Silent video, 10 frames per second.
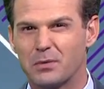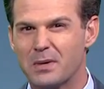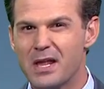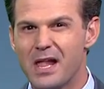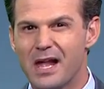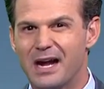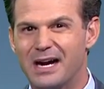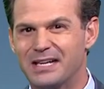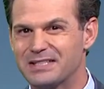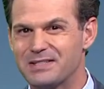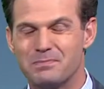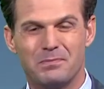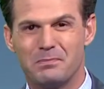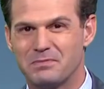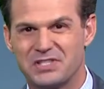storm uh,
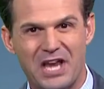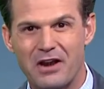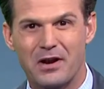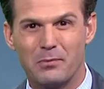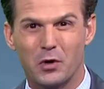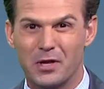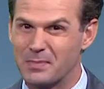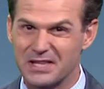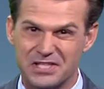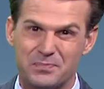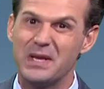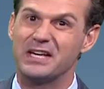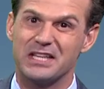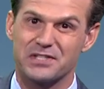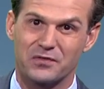Saturday morning, but the
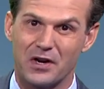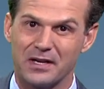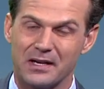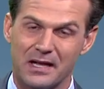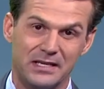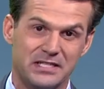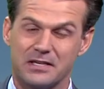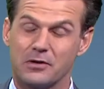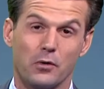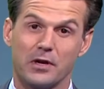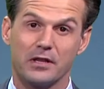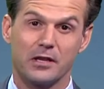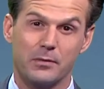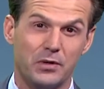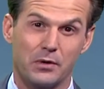speed of this front, at least according to
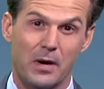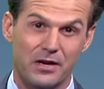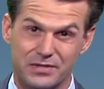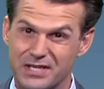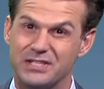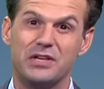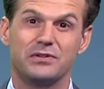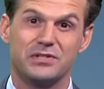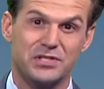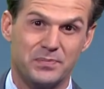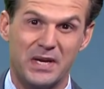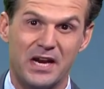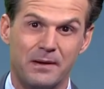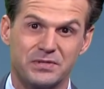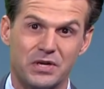the computer models, continues to
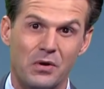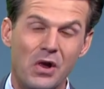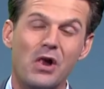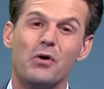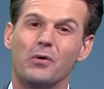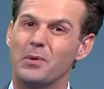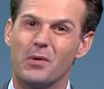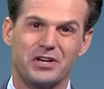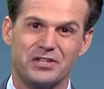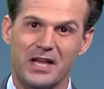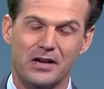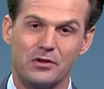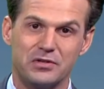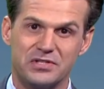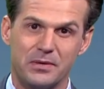speed up. So we'll be watching that
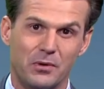closely.